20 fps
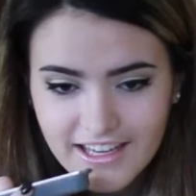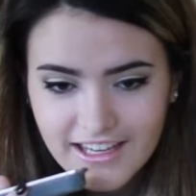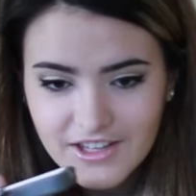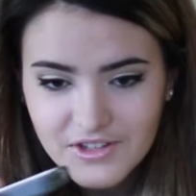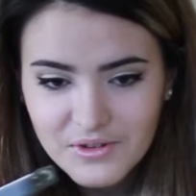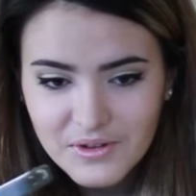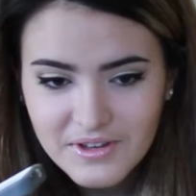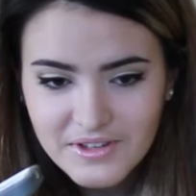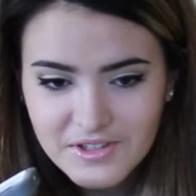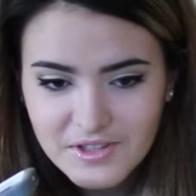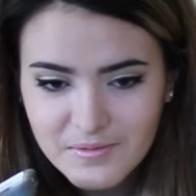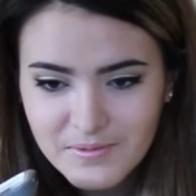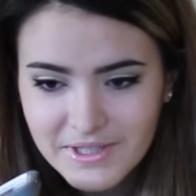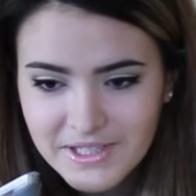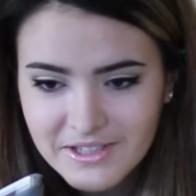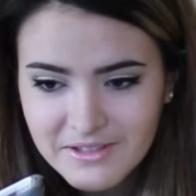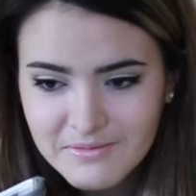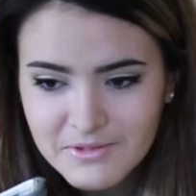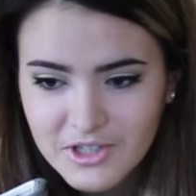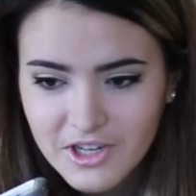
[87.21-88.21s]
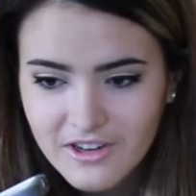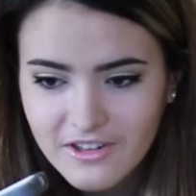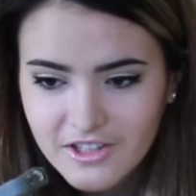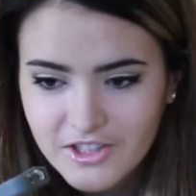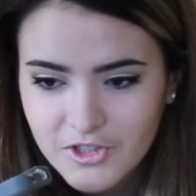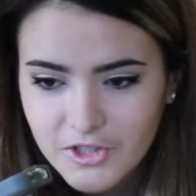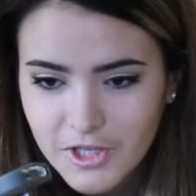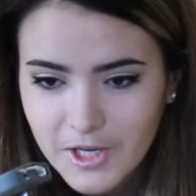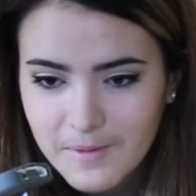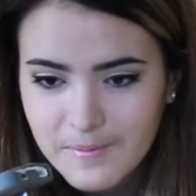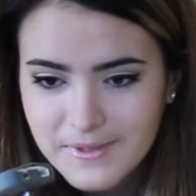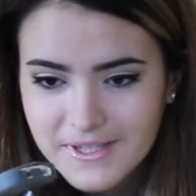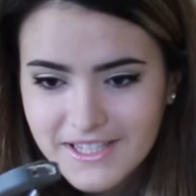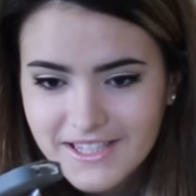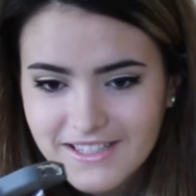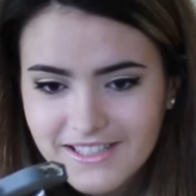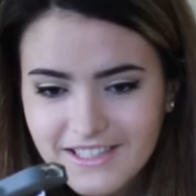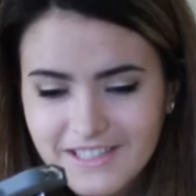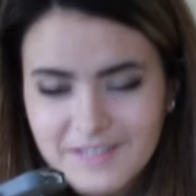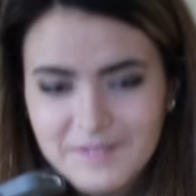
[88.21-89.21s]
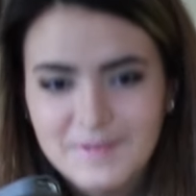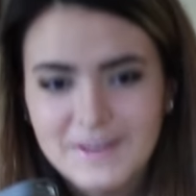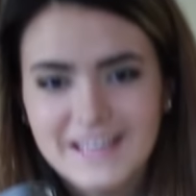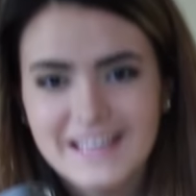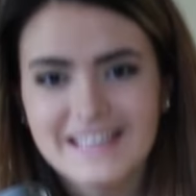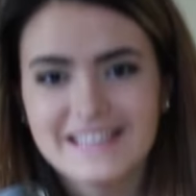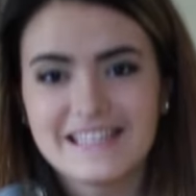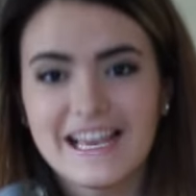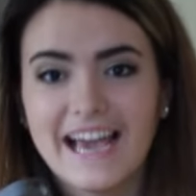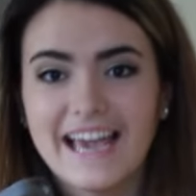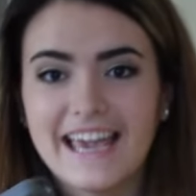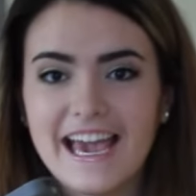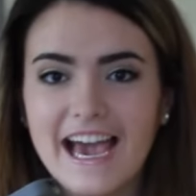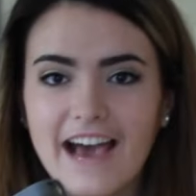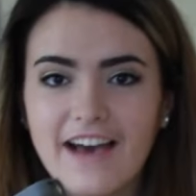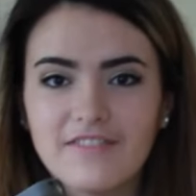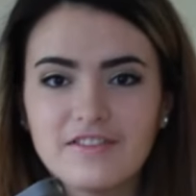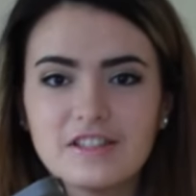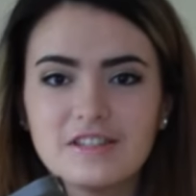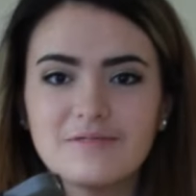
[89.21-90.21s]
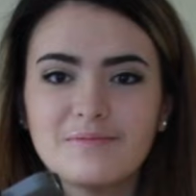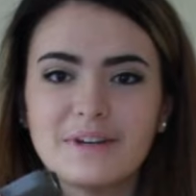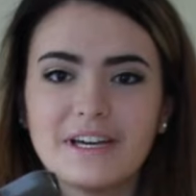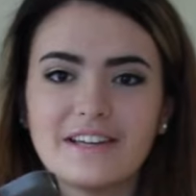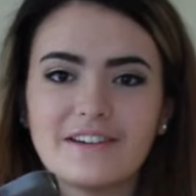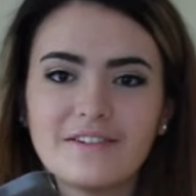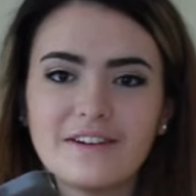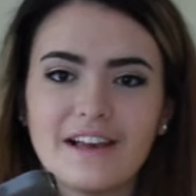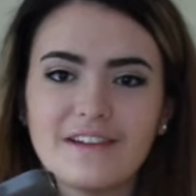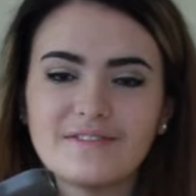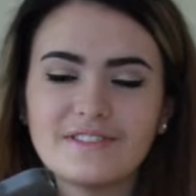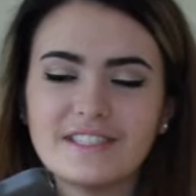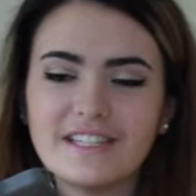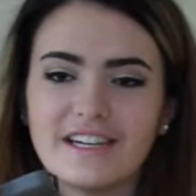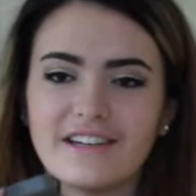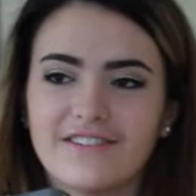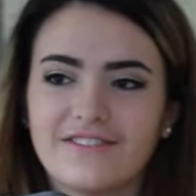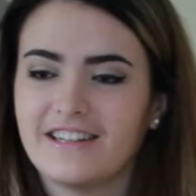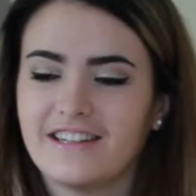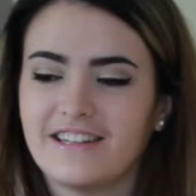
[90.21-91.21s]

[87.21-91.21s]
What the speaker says: Can you also bring some chocolate chips? Because I have some, but I don't have enough.